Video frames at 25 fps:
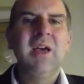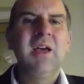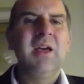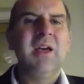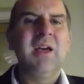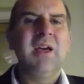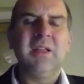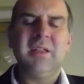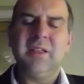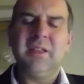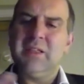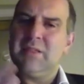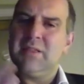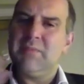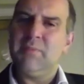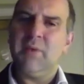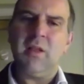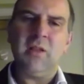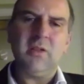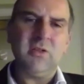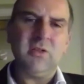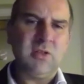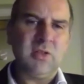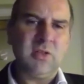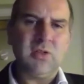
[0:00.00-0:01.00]
And this
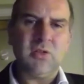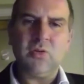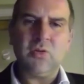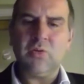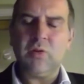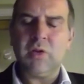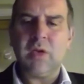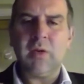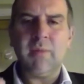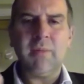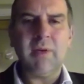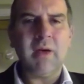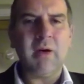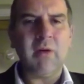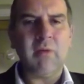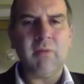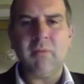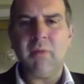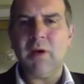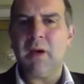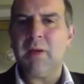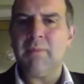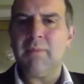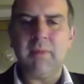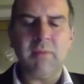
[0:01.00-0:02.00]
bulge you're talking about
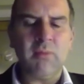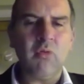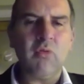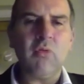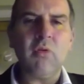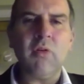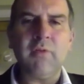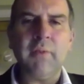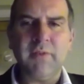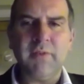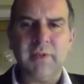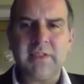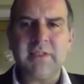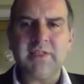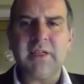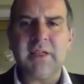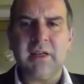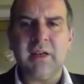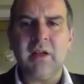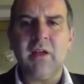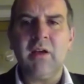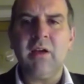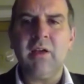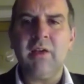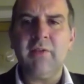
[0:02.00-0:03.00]
might be more obvious in
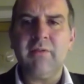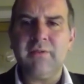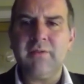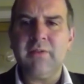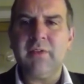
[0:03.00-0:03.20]
life,